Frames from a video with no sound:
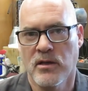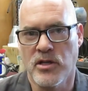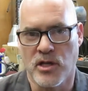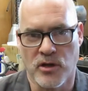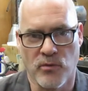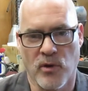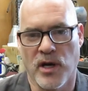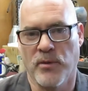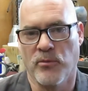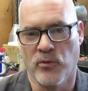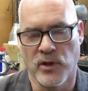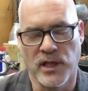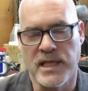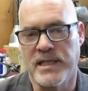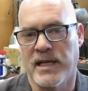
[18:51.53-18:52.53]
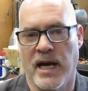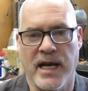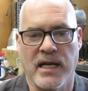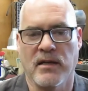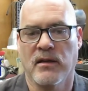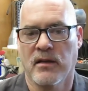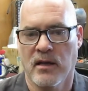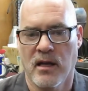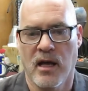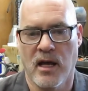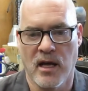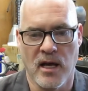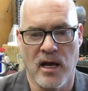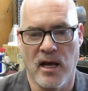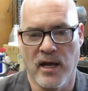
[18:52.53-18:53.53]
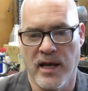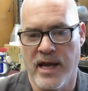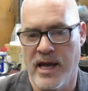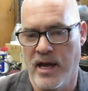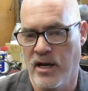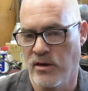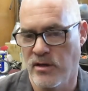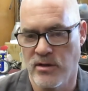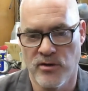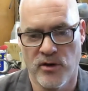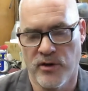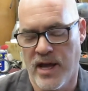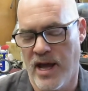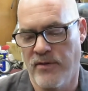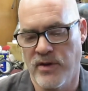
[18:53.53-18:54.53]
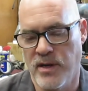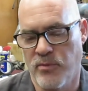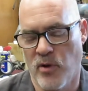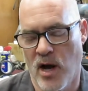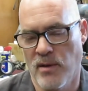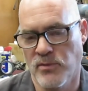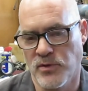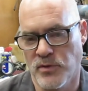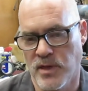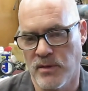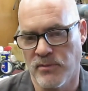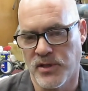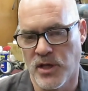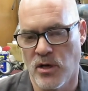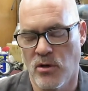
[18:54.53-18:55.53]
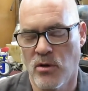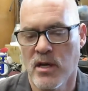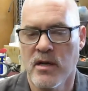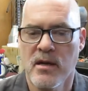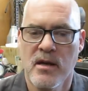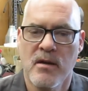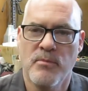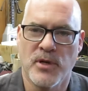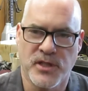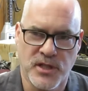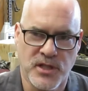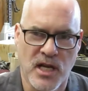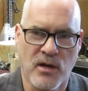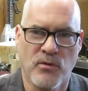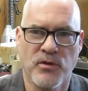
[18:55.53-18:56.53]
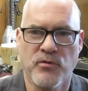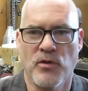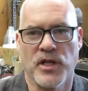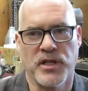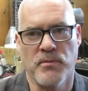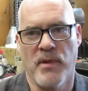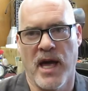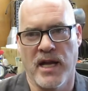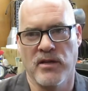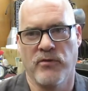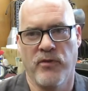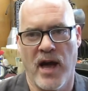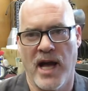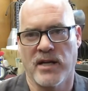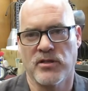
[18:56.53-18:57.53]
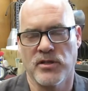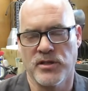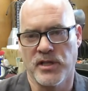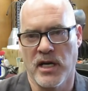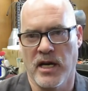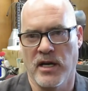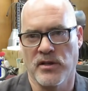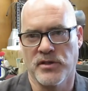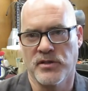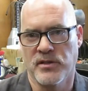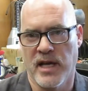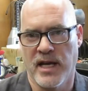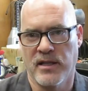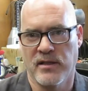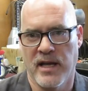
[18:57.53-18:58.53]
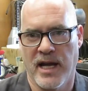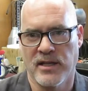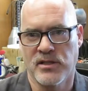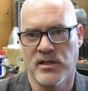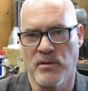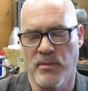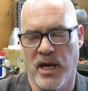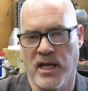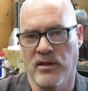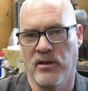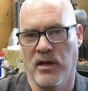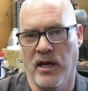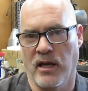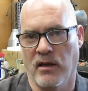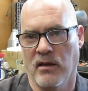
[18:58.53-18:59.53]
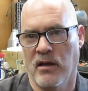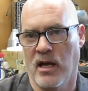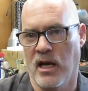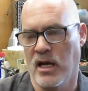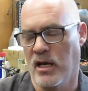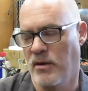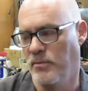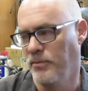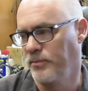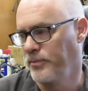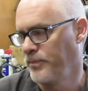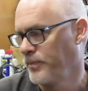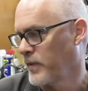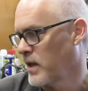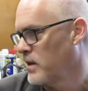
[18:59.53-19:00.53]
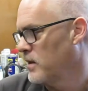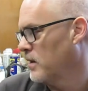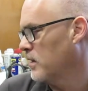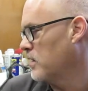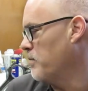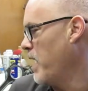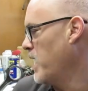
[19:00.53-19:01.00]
you can run them really tight, and you don't have any problems with them. So, but stick with what the manufacturer says. That's the main thing. The